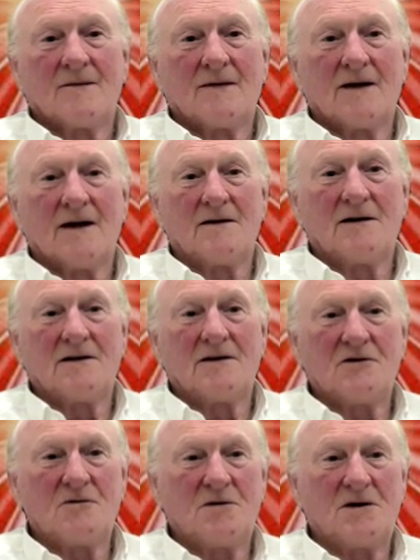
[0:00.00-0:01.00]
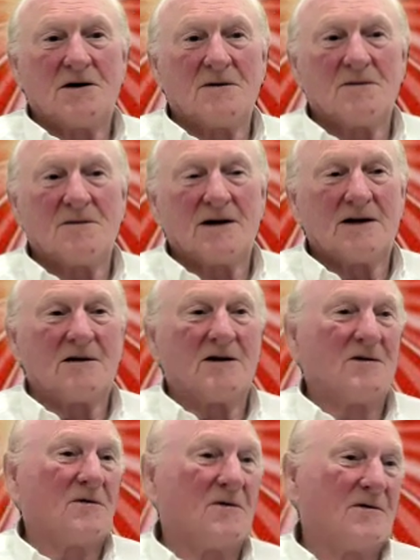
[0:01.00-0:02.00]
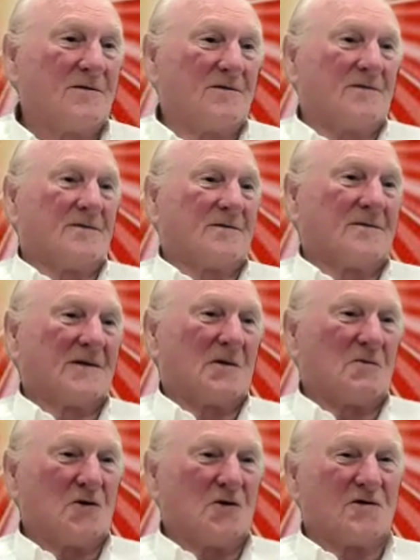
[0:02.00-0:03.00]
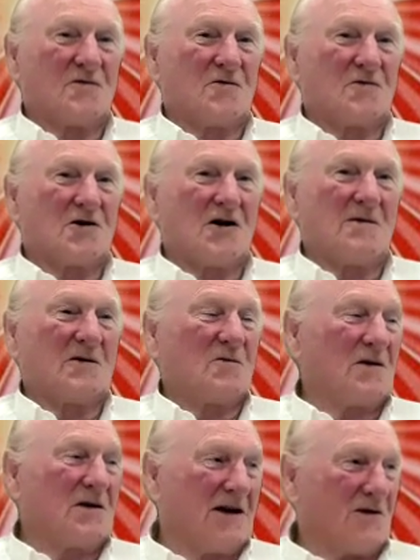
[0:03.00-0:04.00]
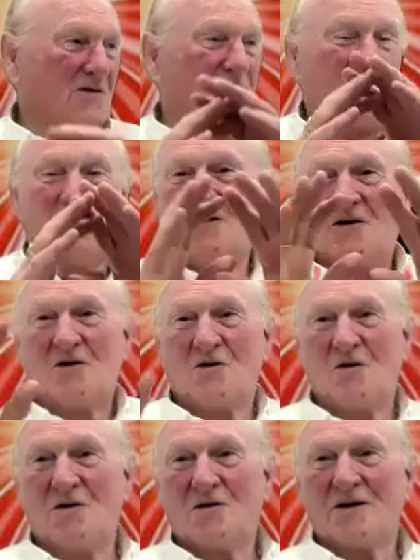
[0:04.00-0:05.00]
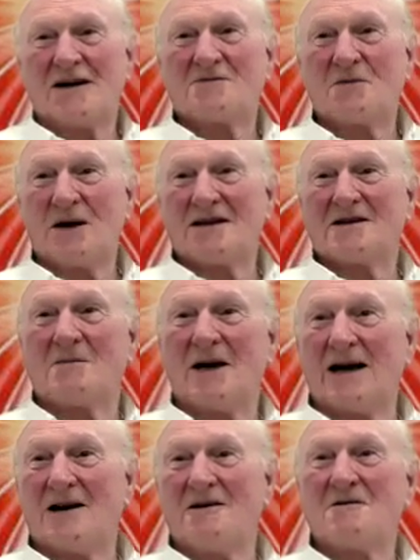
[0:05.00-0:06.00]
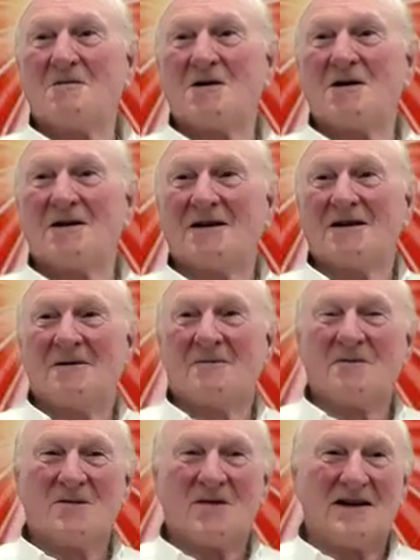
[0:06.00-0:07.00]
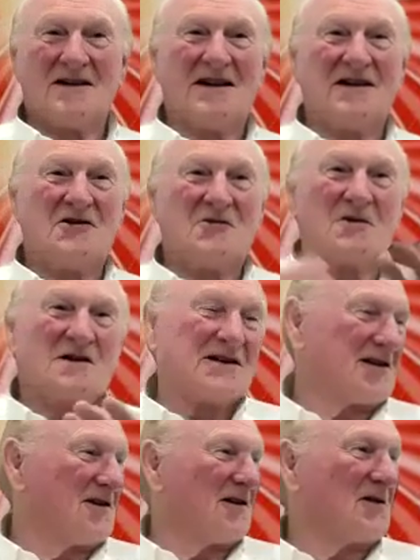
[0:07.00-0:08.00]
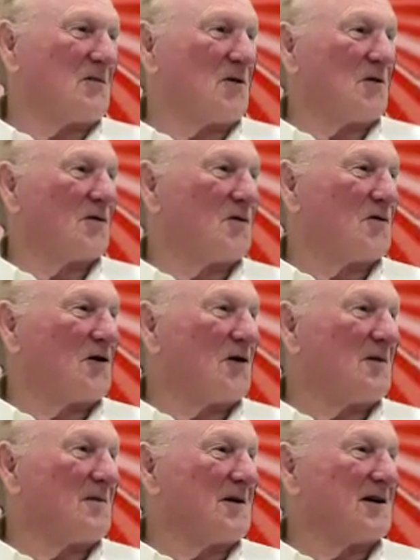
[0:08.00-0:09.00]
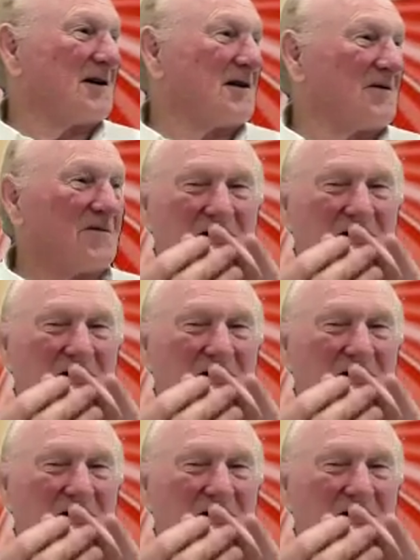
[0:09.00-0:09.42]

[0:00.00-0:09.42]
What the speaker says: and then you become that beautiful diamond when they all your aspects are back home, and then you'll be just like a beautiful diamond that'll be